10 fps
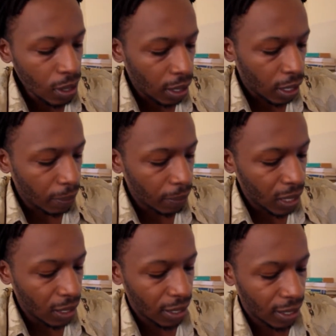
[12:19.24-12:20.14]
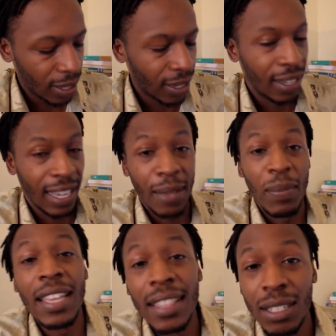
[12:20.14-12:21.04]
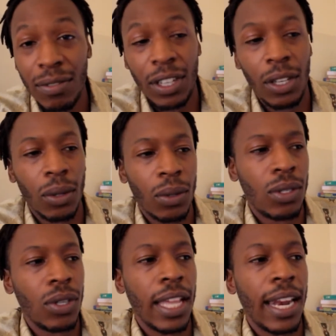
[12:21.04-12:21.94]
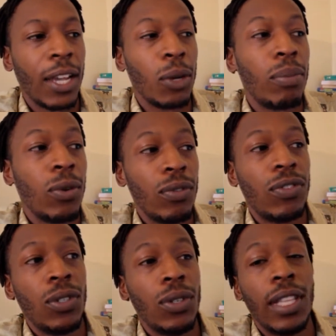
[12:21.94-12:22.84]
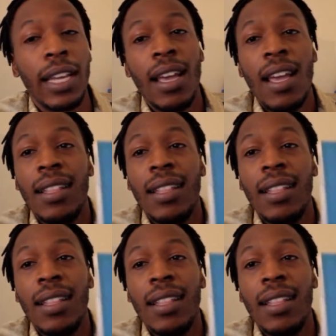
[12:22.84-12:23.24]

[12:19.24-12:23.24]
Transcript: I made this video so that I could prove to you that